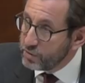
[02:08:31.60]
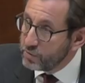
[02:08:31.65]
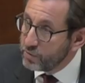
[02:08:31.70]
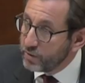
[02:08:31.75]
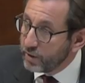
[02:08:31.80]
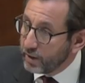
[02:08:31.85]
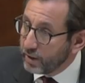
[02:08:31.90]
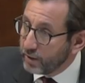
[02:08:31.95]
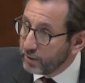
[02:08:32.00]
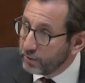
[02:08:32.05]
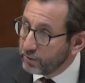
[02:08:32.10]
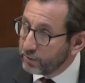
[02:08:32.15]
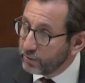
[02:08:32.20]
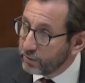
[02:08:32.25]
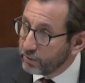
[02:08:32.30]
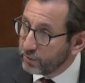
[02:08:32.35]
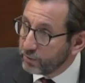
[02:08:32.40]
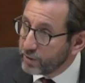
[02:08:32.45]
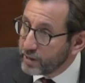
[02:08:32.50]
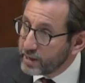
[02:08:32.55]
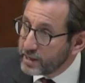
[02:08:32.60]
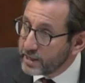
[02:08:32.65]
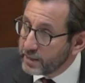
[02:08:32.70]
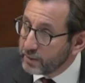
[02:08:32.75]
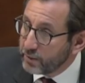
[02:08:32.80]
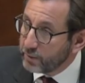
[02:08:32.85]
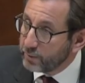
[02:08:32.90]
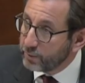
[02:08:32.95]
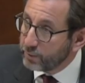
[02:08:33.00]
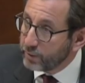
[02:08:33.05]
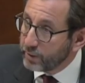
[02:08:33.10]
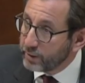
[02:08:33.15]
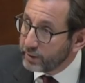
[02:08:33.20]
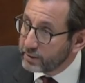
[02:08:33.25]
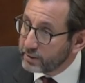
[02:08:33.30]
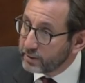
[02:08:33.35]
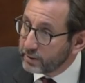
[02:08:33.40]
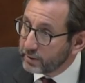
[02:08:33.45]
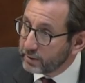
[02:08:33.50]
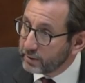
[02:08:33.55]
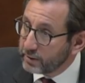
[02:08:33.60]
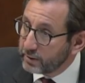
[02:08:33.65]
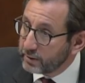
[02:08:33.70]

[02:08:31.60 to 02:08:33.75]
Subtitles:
know that the radio operator...